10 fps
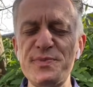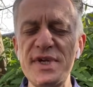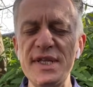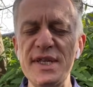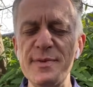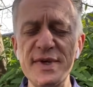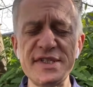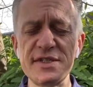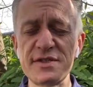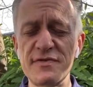pray that the
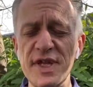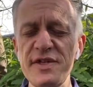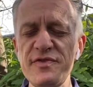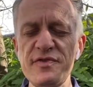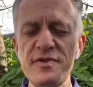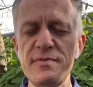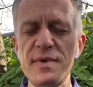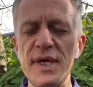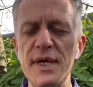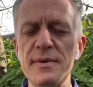busyness of life,
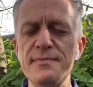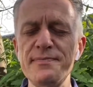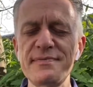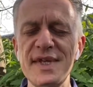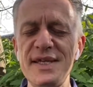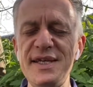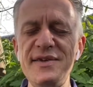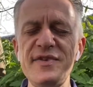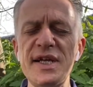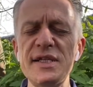
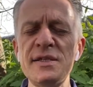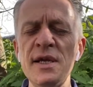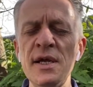even in